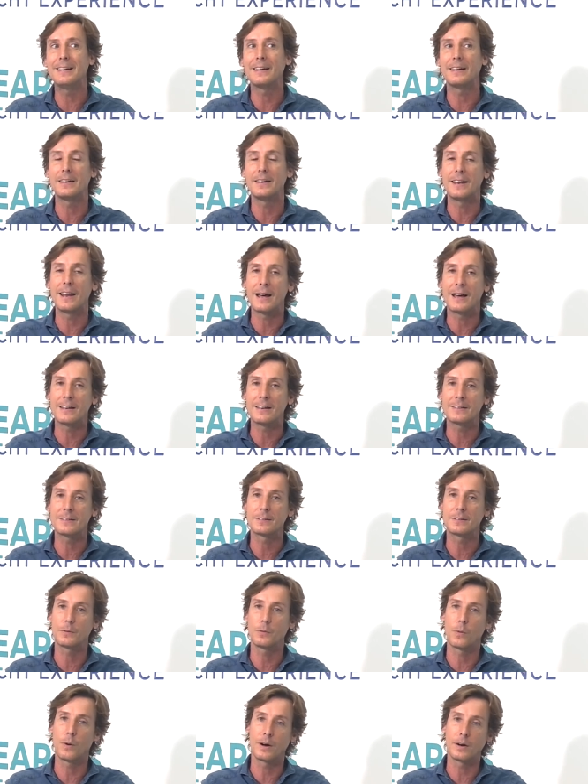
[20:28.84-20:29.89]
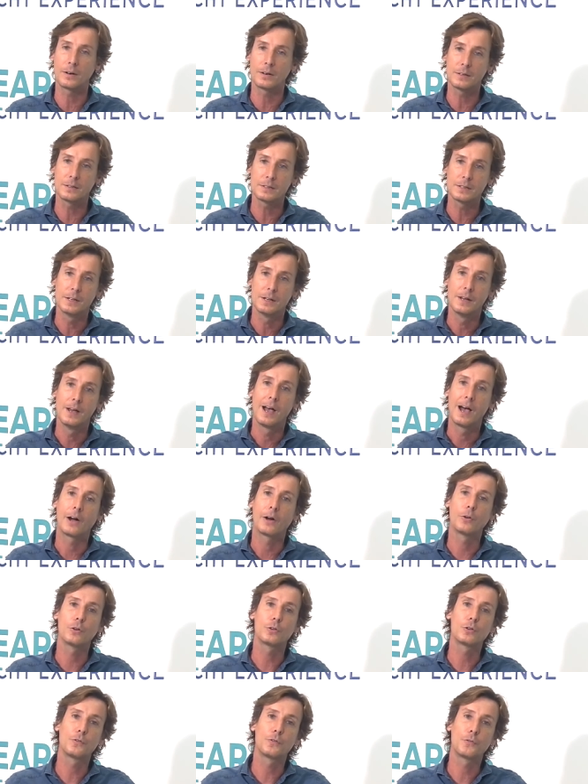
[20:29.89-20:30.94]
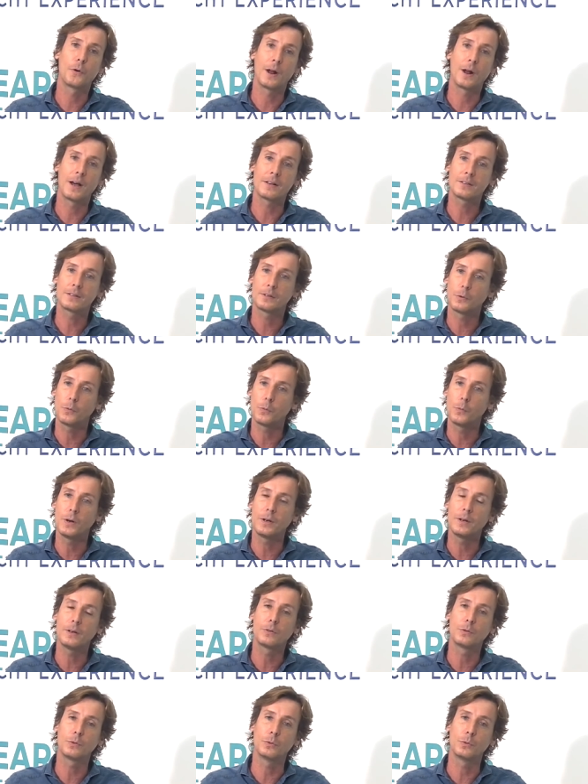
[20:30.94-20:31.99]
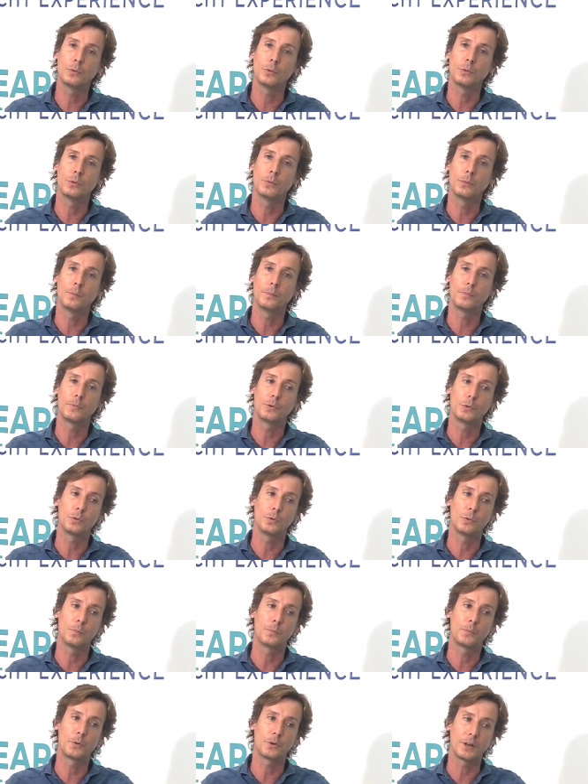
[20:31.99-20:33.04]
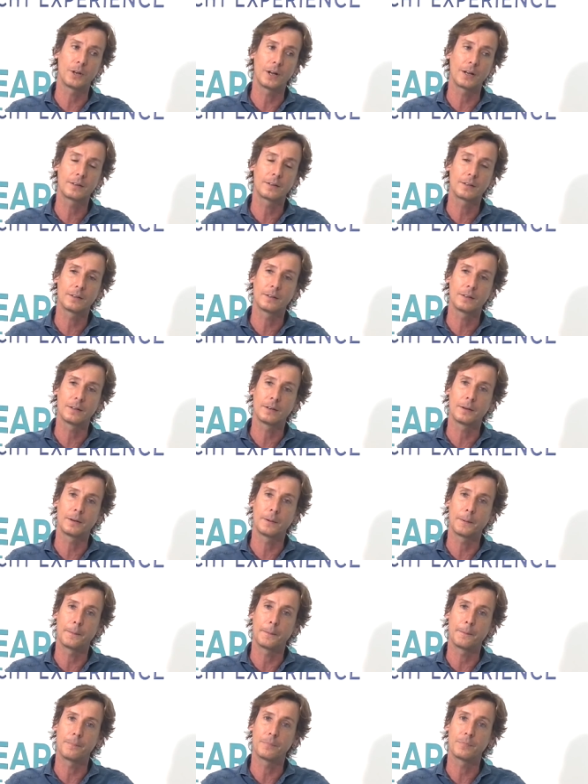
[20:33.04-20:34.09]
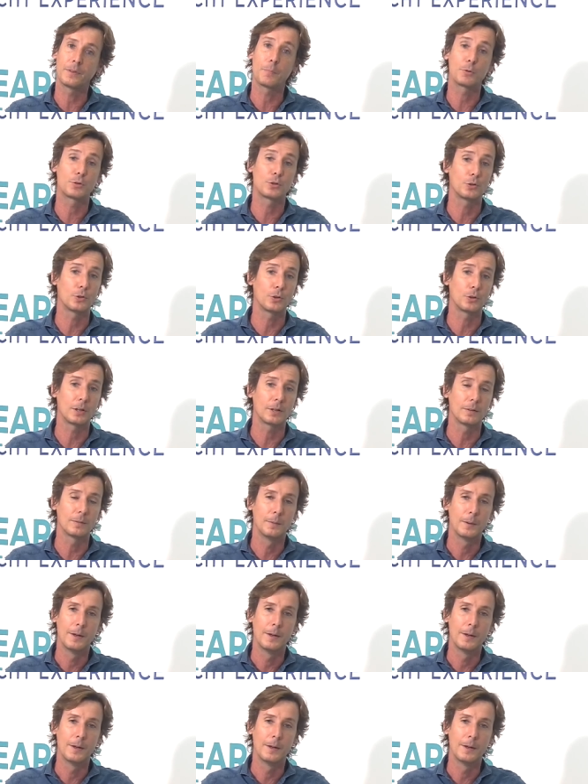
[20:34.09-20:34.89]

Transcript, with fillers: nice waters, and also for us, we need to to protect the um, the Posidonia.